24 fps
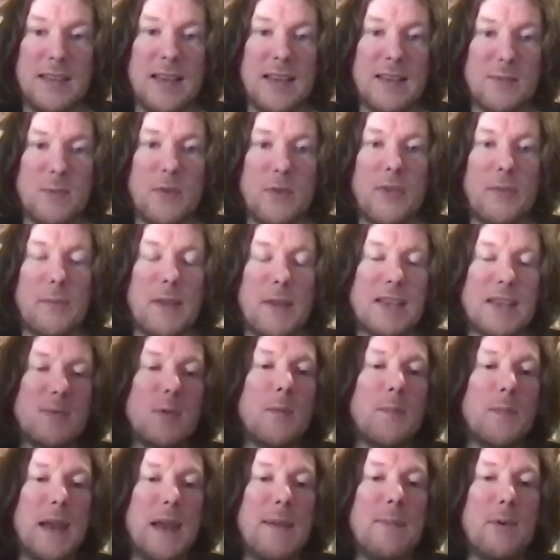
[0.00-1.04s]
That's
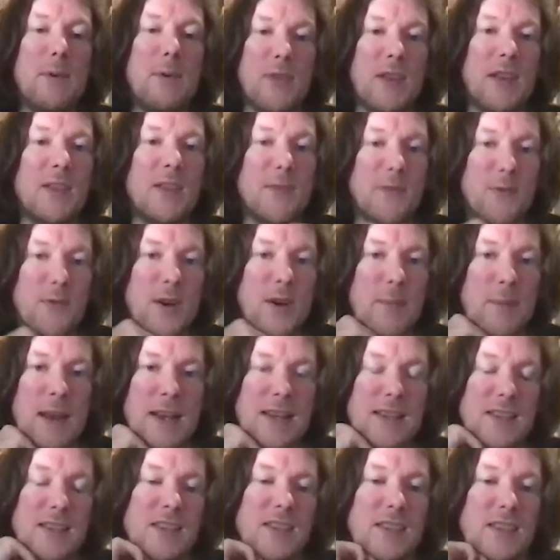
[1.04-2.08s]
what people think the
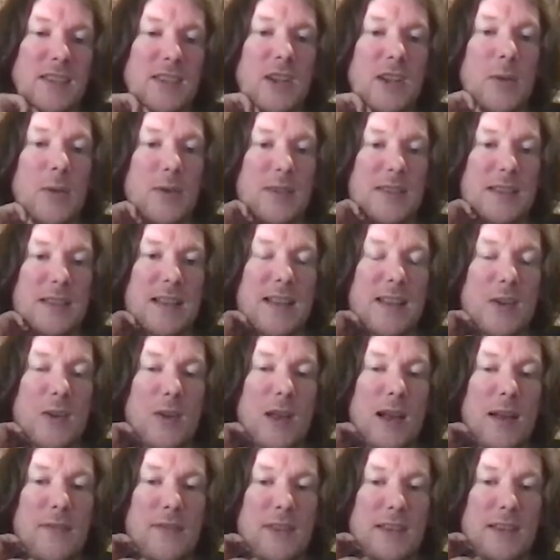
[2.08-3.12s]
Freemasons do, is that they all
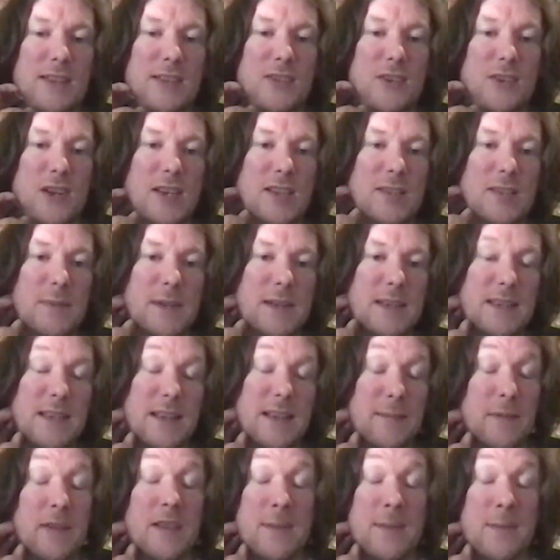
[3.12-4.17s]
have these strange
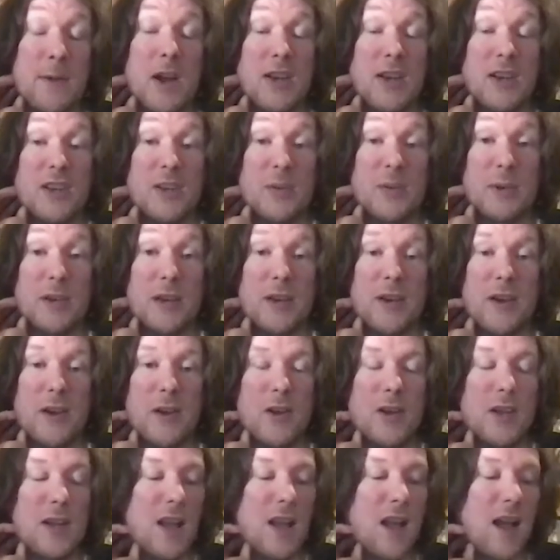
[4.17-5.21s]
meetings, and they might do, we don't
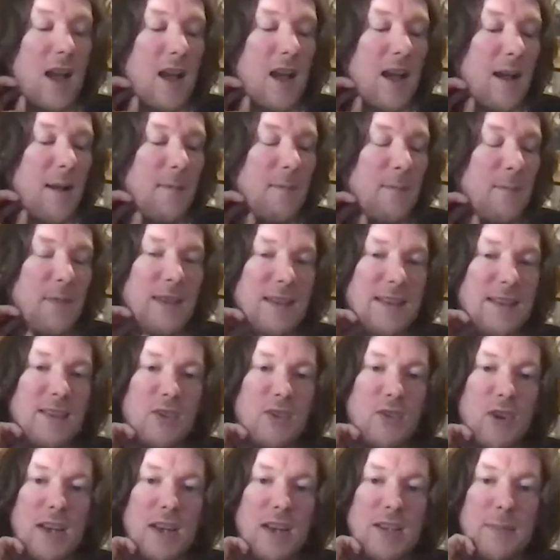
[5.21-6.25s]
know. These
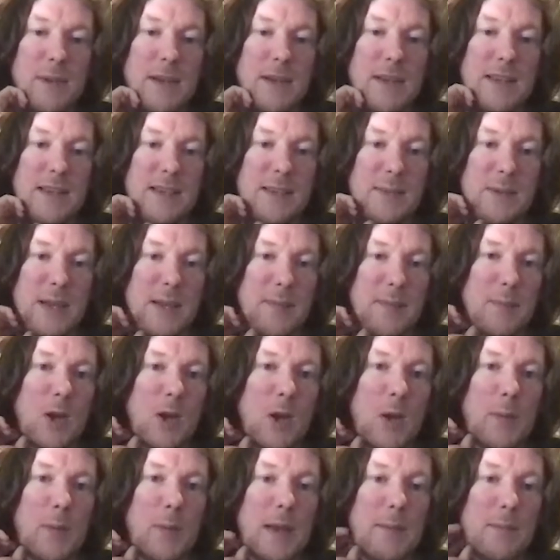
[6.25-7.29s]
strange meetings where they
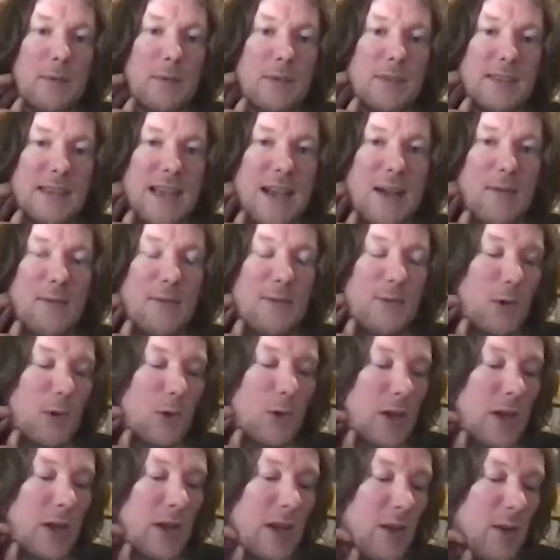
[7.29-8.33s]
plot people's
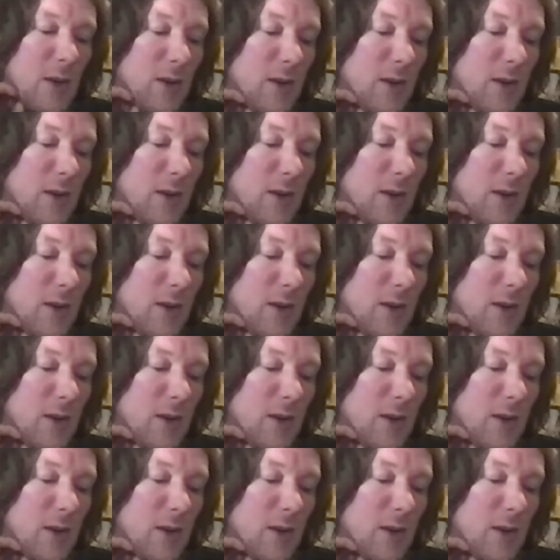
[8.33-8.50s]
downfall, you know.